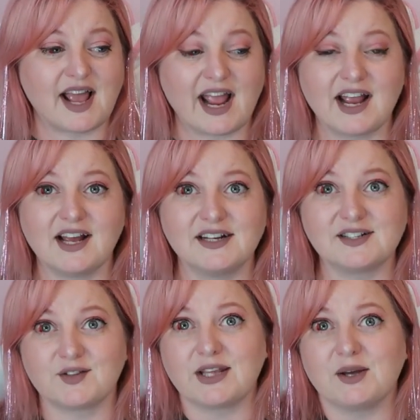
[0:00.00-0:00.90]

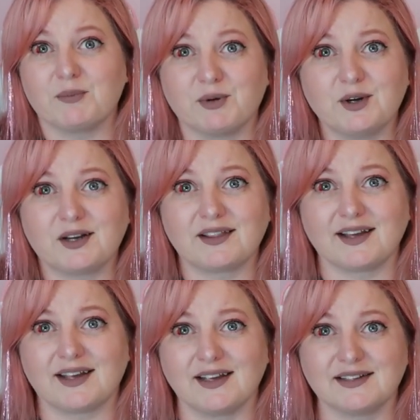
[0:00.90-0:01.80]
and the book
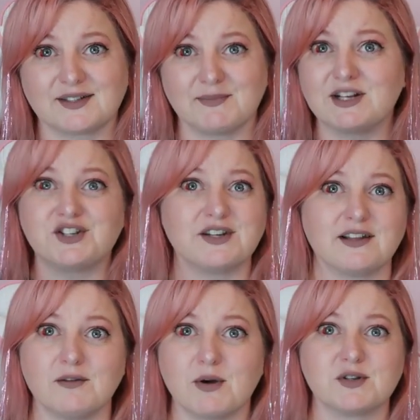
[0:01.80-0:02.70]
that gets mentioned
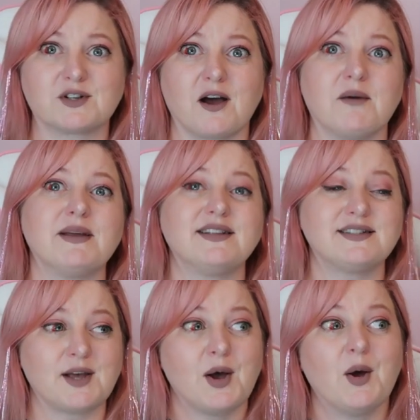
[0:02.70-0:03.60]
in the most
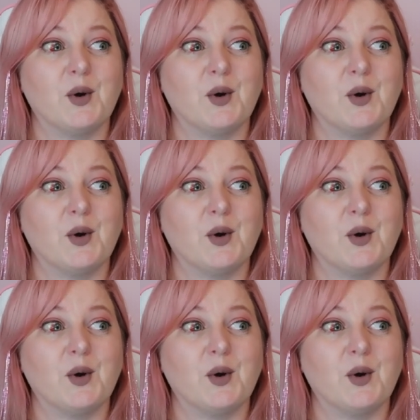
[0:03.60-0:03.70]
comments